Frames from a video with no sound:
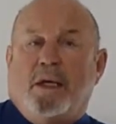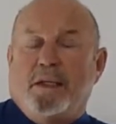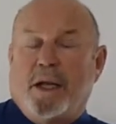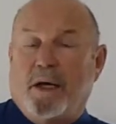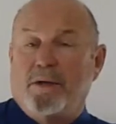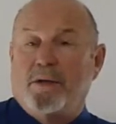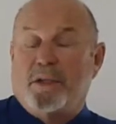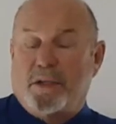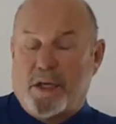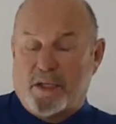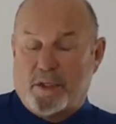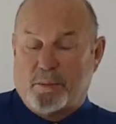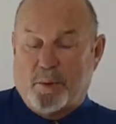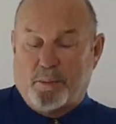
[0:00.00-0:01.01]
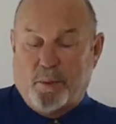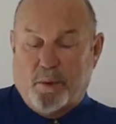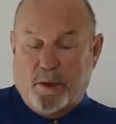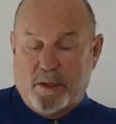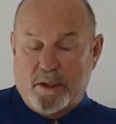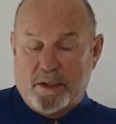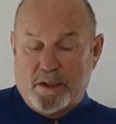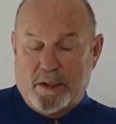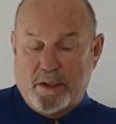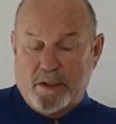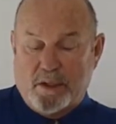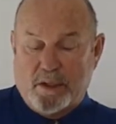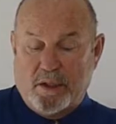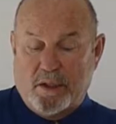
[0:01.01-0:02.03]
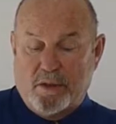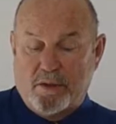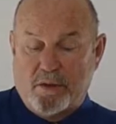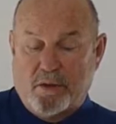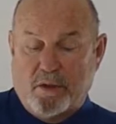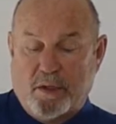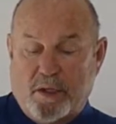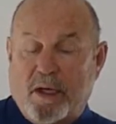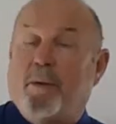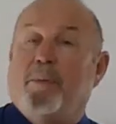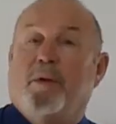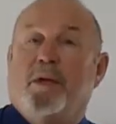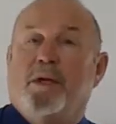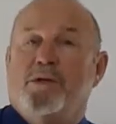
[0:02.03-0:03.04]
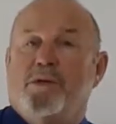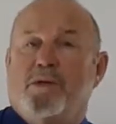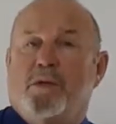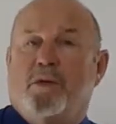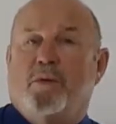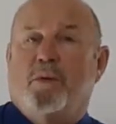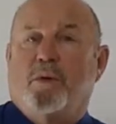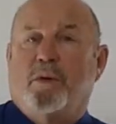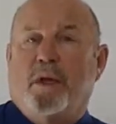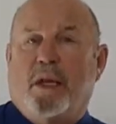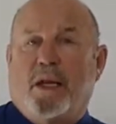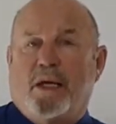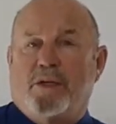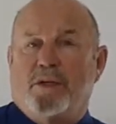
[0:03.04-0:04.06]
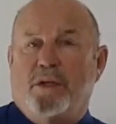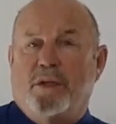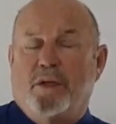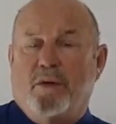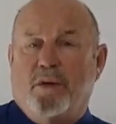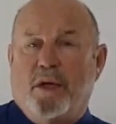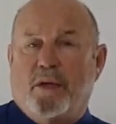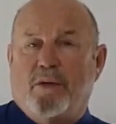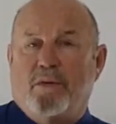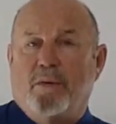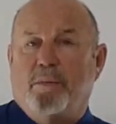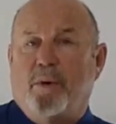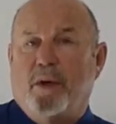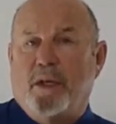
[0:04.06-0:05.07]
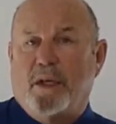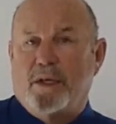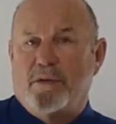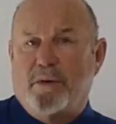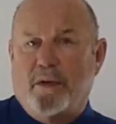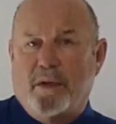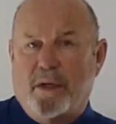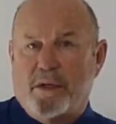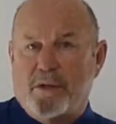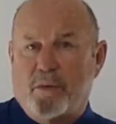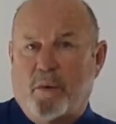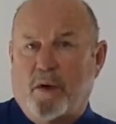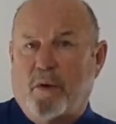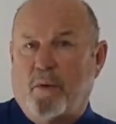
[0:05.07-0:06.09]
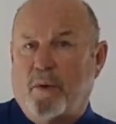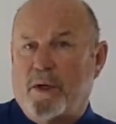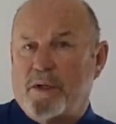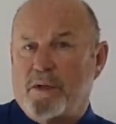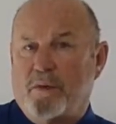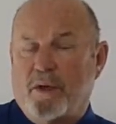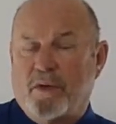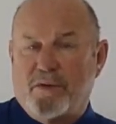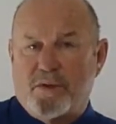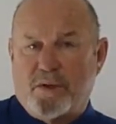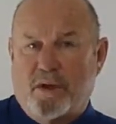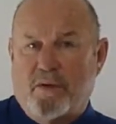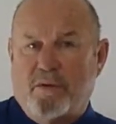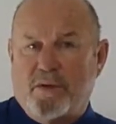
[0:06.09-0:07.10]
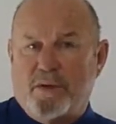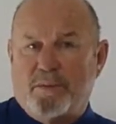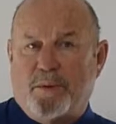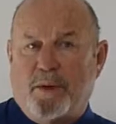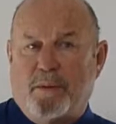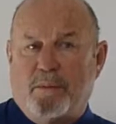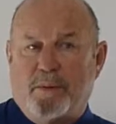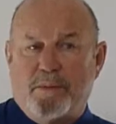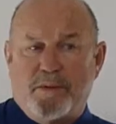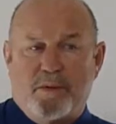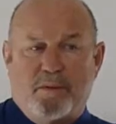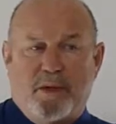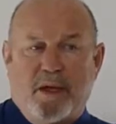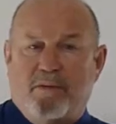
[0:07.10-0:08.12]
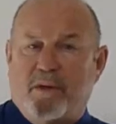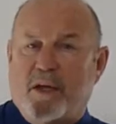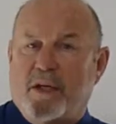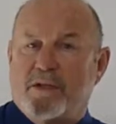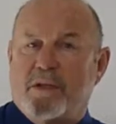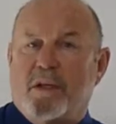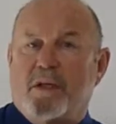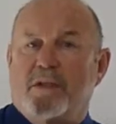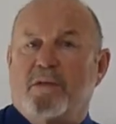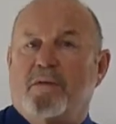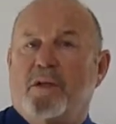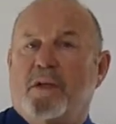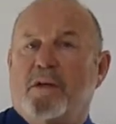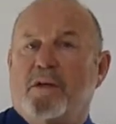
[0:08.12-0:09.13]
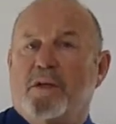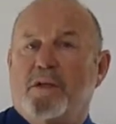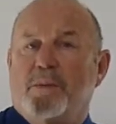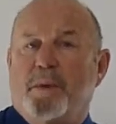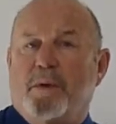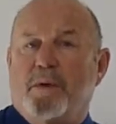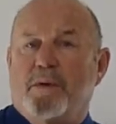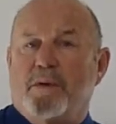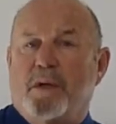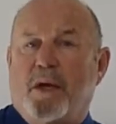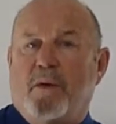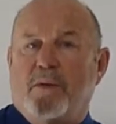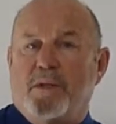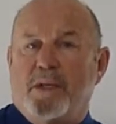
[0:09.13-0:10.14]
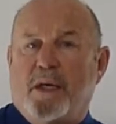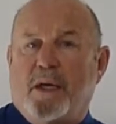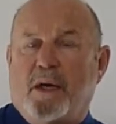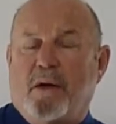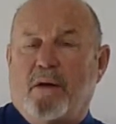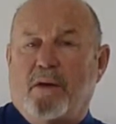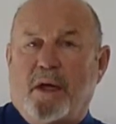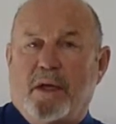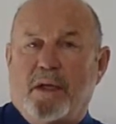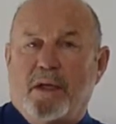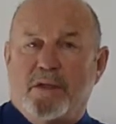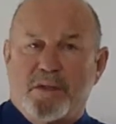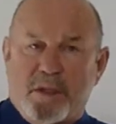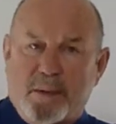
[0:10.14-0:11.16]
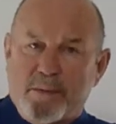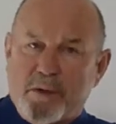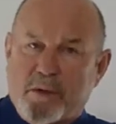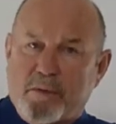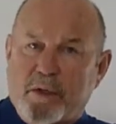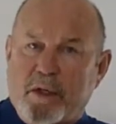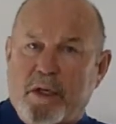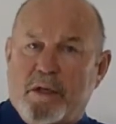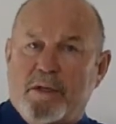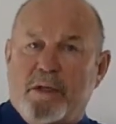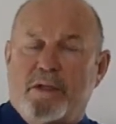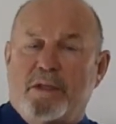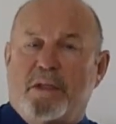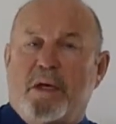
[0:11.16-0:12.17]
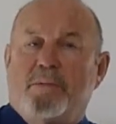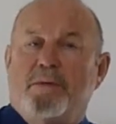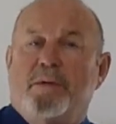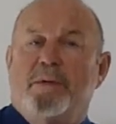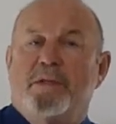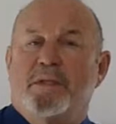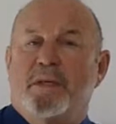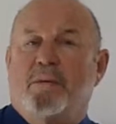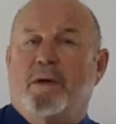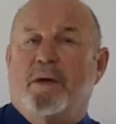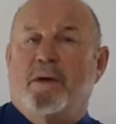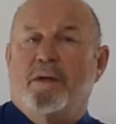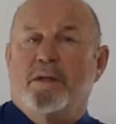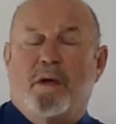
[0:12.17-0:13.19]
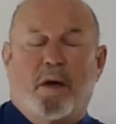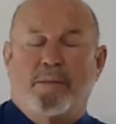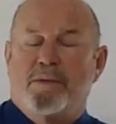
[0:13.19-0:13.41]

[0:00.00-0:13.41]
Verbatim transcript: down to the decimal point essentially, and there's only a couple lasers in the world that will actually do that. Three-point lasering then is one of the ways that we have solved these problems, and we have lots and lots of clinical experience on how we take care of that. In subsequent seminars,